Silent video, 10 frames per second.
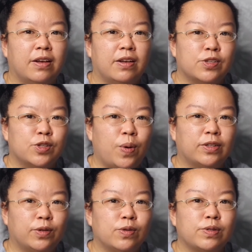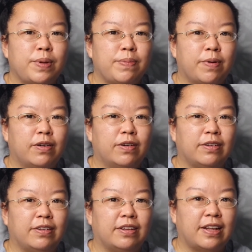So are those people
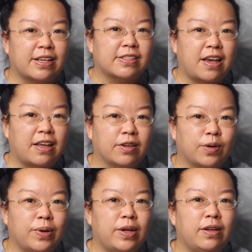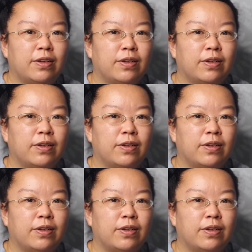in the next category,